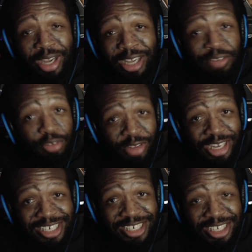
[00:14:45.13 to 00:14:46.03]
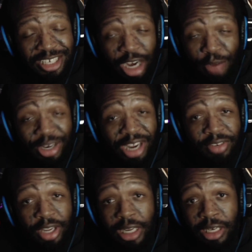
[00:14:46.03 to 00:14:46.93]
I love your faces. I hope you're
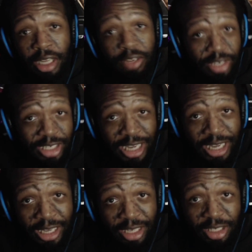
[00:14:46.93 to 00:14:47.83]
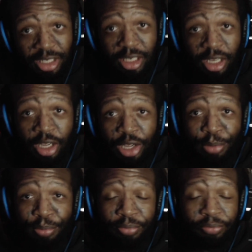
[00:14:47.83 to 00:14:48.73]
having a lovely day.
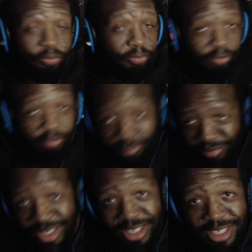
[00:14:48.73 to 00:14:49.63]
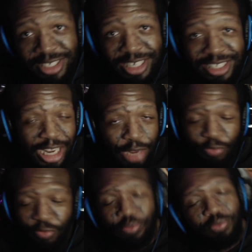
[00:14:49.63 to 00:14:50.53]
Um, stay
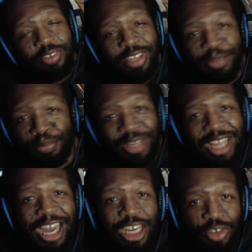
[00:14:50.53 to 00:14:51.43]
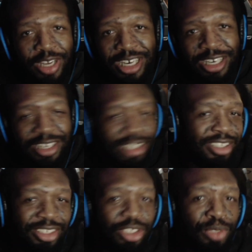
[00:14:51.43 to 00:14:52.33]
safe. Be hydrated,
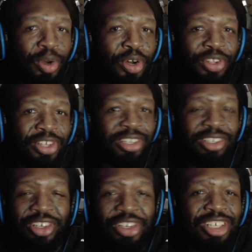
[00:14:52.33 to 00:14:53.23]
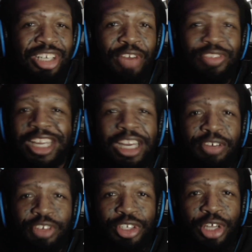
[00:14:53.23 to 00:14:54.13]
do all the good stuff, take care
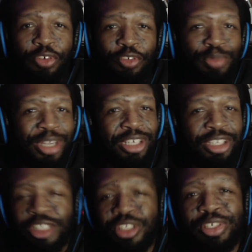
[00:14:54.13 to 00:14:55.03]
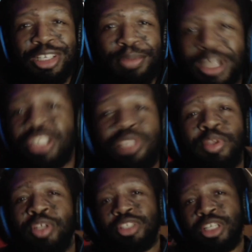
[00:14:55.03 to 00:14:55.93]
of yourself, be gentle and patient
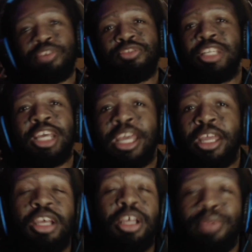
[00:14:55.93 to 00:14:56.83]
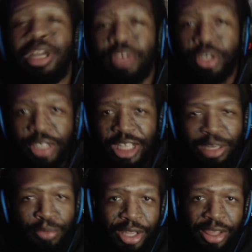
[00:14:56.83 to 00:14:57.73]
with yourself today, whatever you're dealing
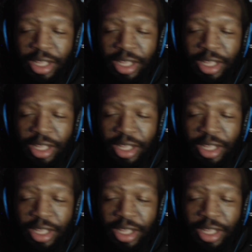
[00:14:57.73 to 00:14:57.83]
with.